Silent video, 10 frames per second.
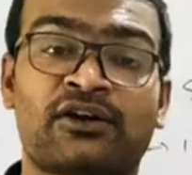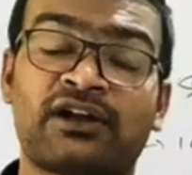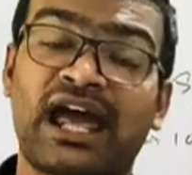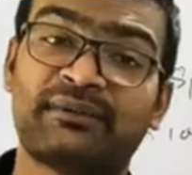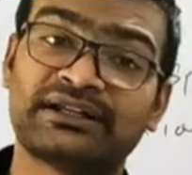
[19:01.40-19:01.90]

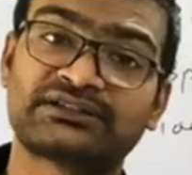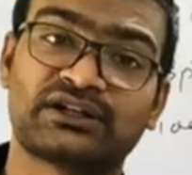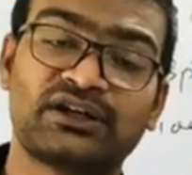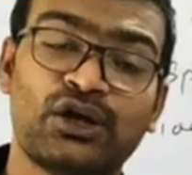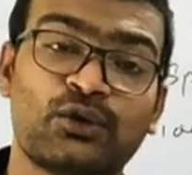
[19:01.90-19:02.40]
order
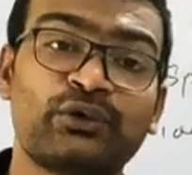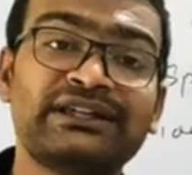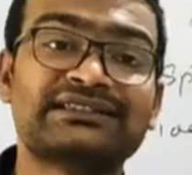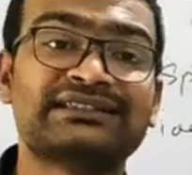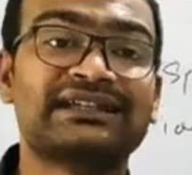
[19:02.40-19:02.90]
hybridization,
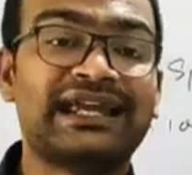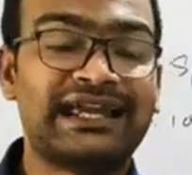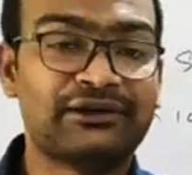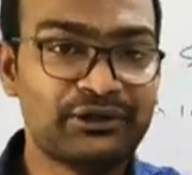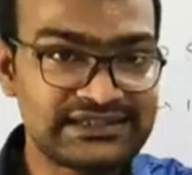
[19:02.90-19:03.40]

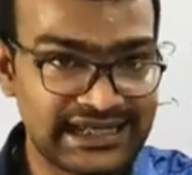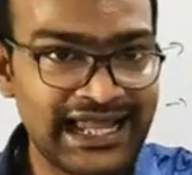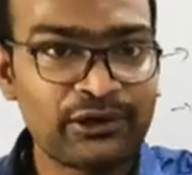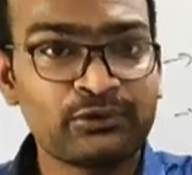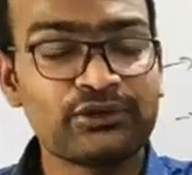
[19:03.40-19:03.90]
which
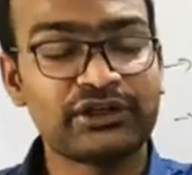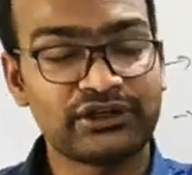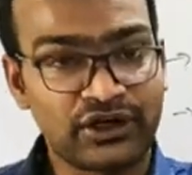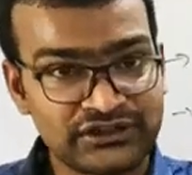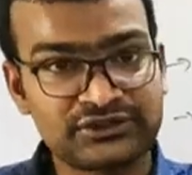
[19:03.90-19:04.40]
allow
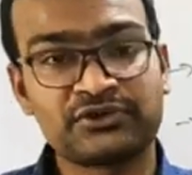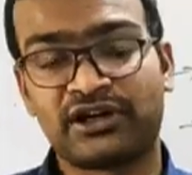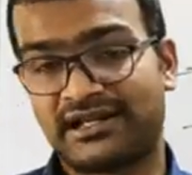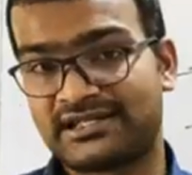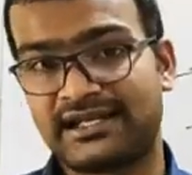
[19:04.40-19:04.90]
us to
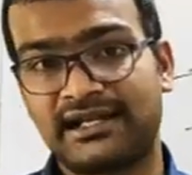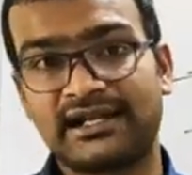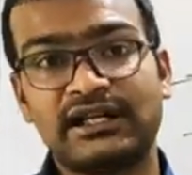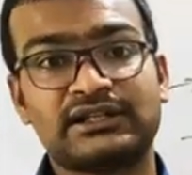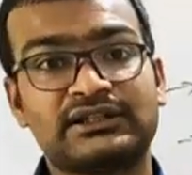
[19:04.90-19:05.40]

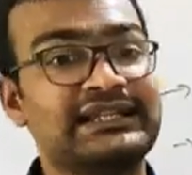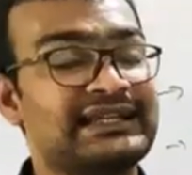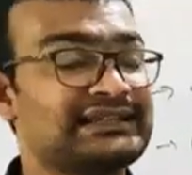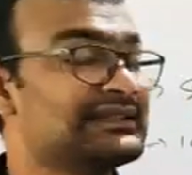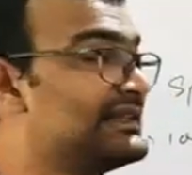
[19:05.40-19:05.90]
understand
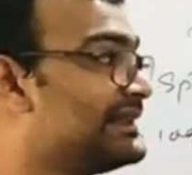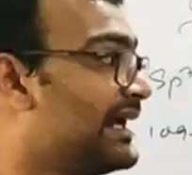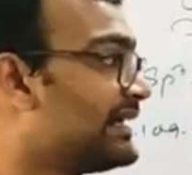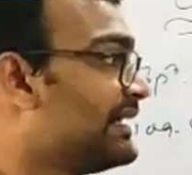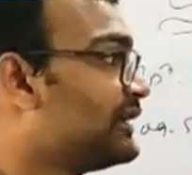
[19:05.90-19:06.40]

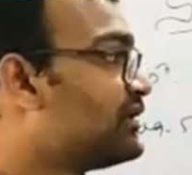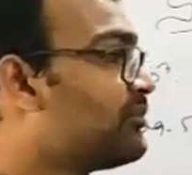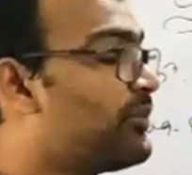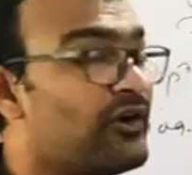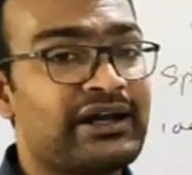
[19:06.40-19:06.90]
that the
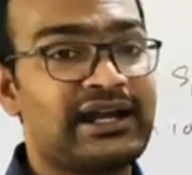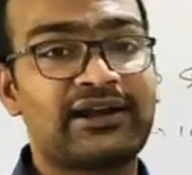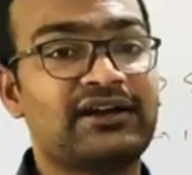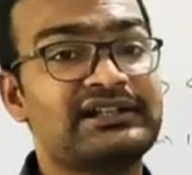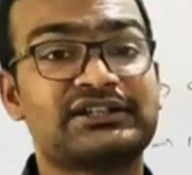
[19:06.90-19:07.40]
bond
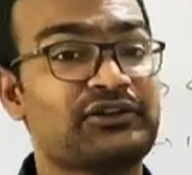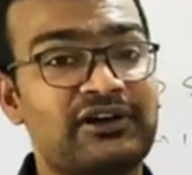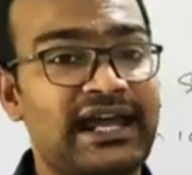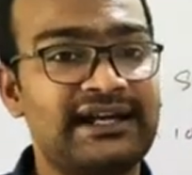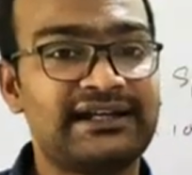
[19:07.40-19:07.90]
angle is
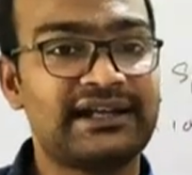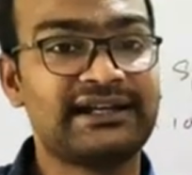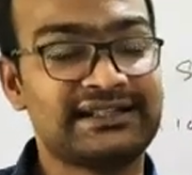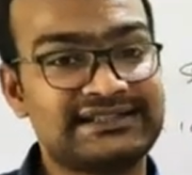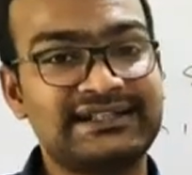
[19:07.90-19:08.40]
not ideal.
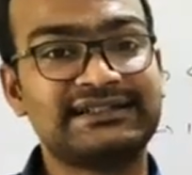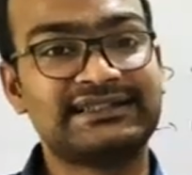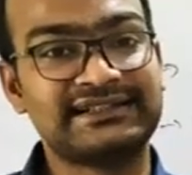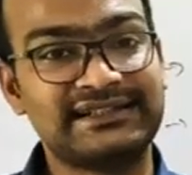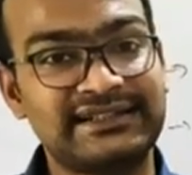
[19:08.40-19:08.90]
Instead, it
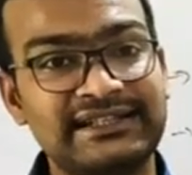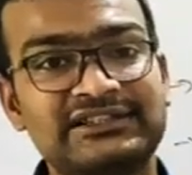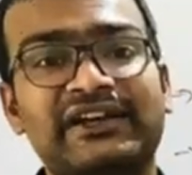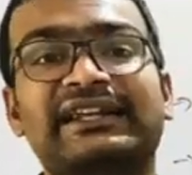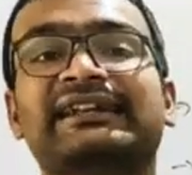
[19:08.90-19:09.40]
is
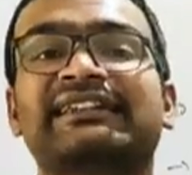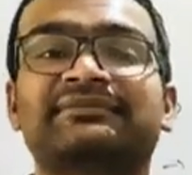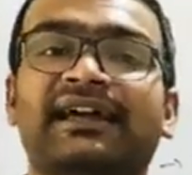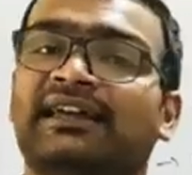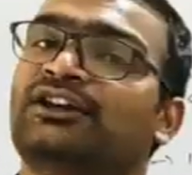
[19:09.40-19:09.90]
decreased or increased
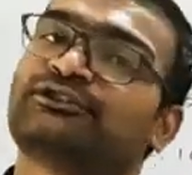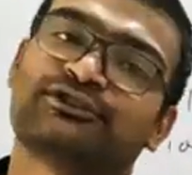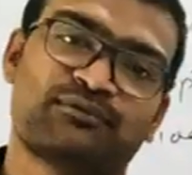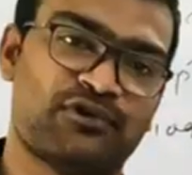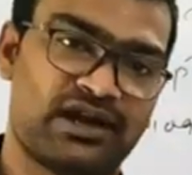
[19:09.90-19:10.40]
by
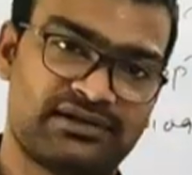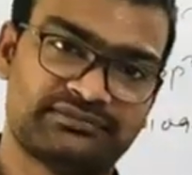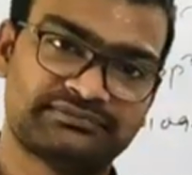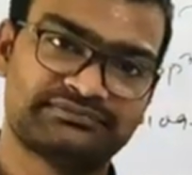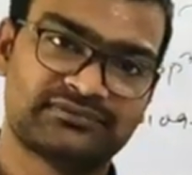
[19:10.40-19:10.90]
somewhat.
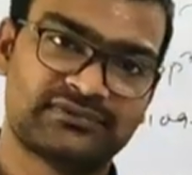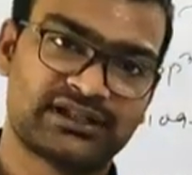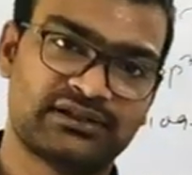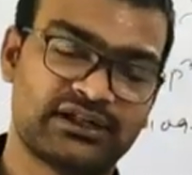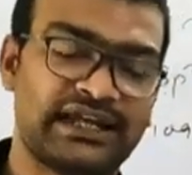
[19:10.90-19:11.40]

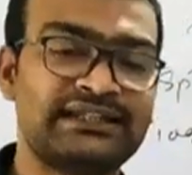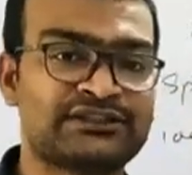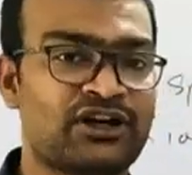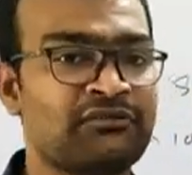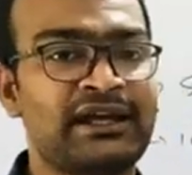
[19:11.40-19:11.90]
Okay, in
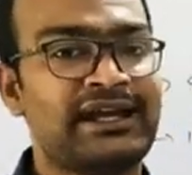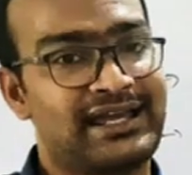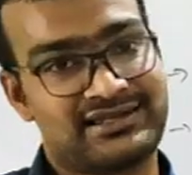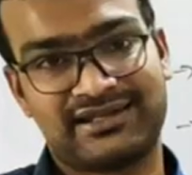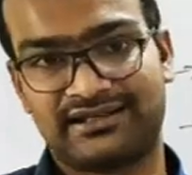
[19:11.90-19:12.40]
some
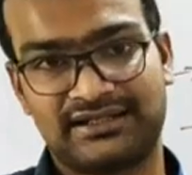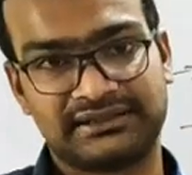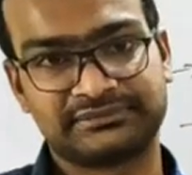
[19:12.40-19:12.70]
extent.